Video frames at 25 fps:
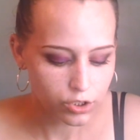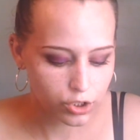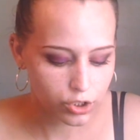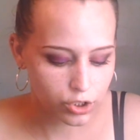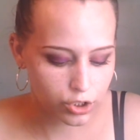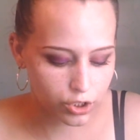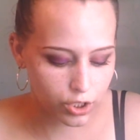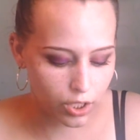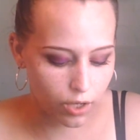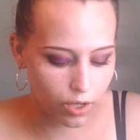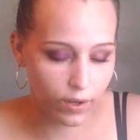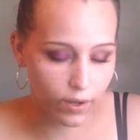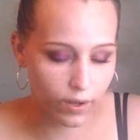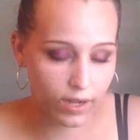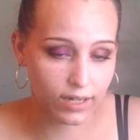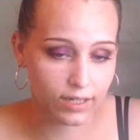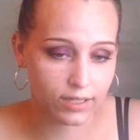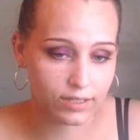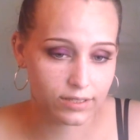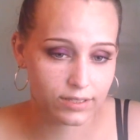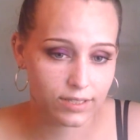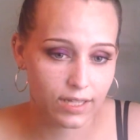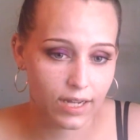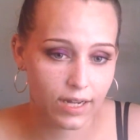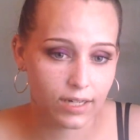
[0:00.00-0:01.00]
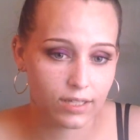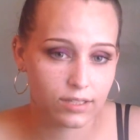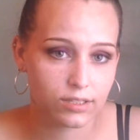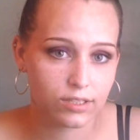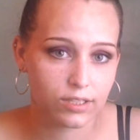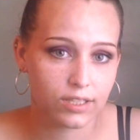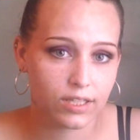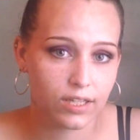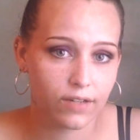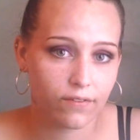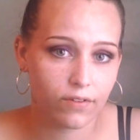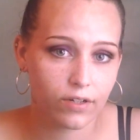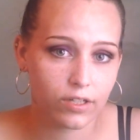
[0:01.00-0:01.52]
So I decided
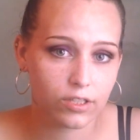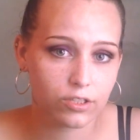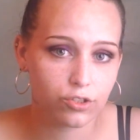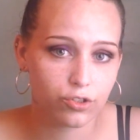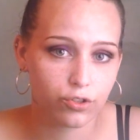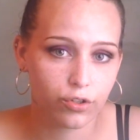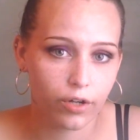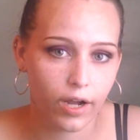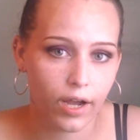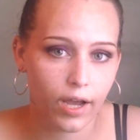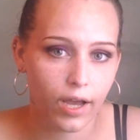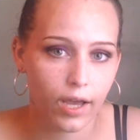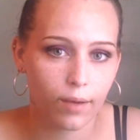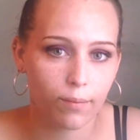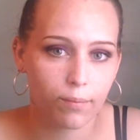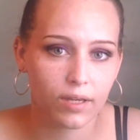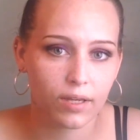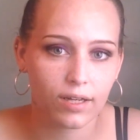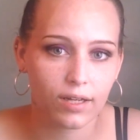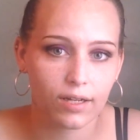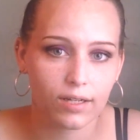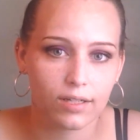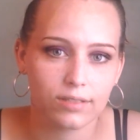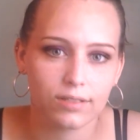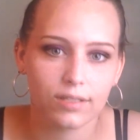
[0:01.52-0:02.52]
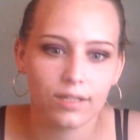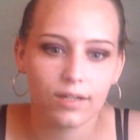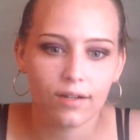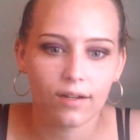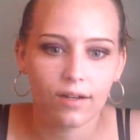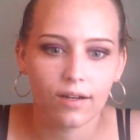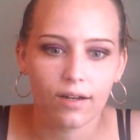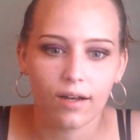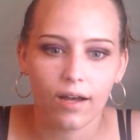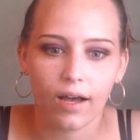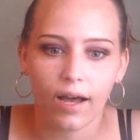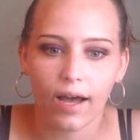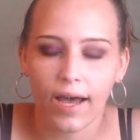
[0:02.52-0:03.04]
to give it a try because
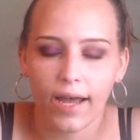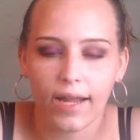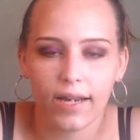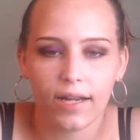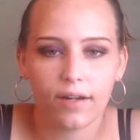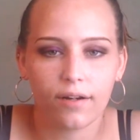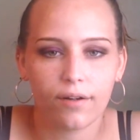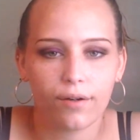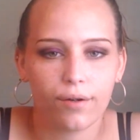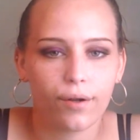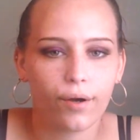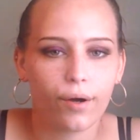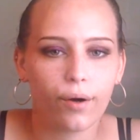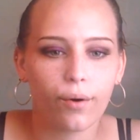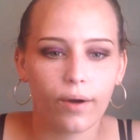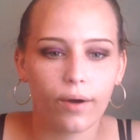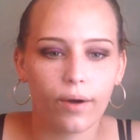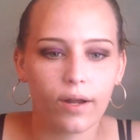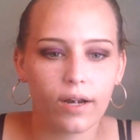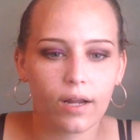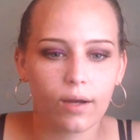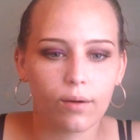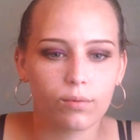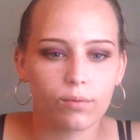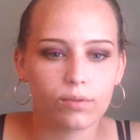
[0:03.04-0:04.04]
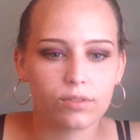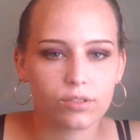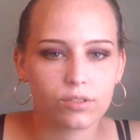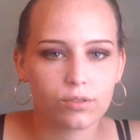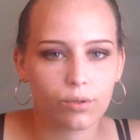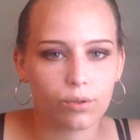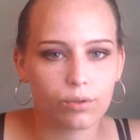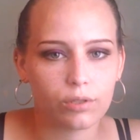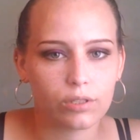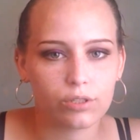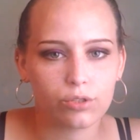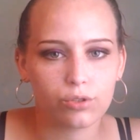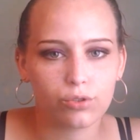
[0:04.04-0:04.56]
I didn't know when I was
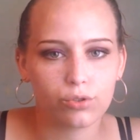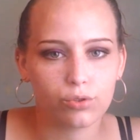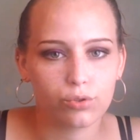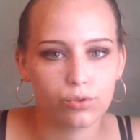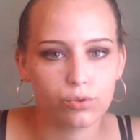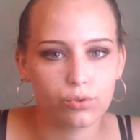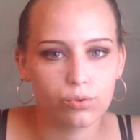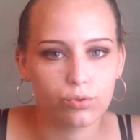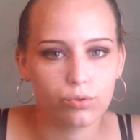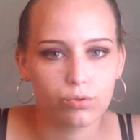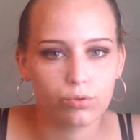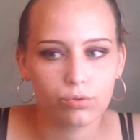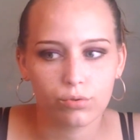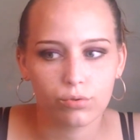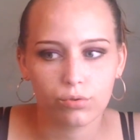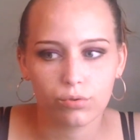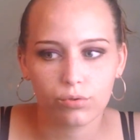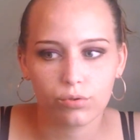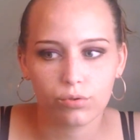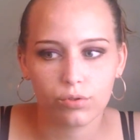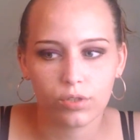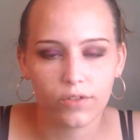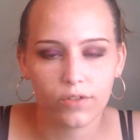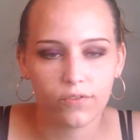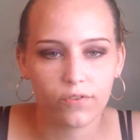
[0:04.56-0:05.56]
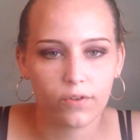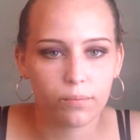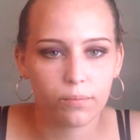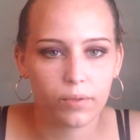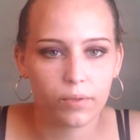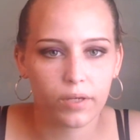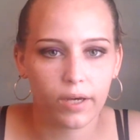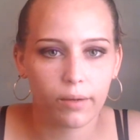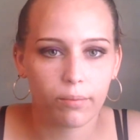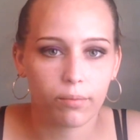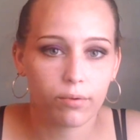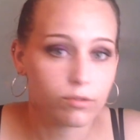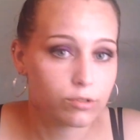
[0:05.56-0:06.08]
going to even
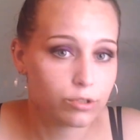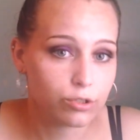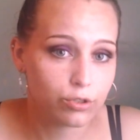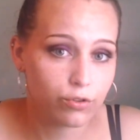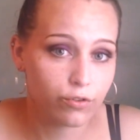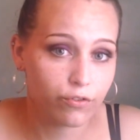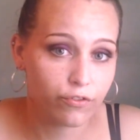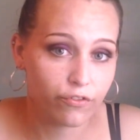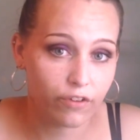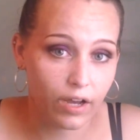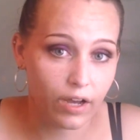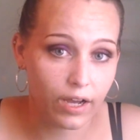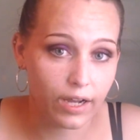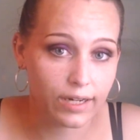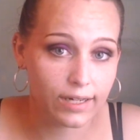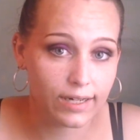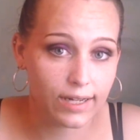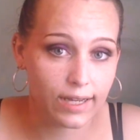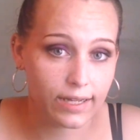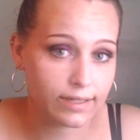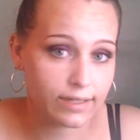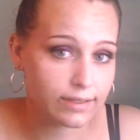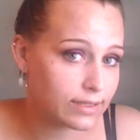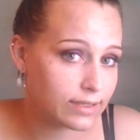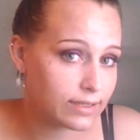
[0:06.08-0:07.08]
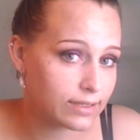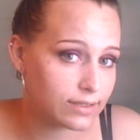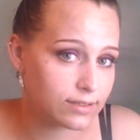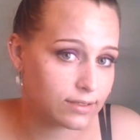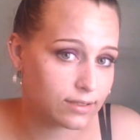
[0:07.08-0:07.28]
be able to find a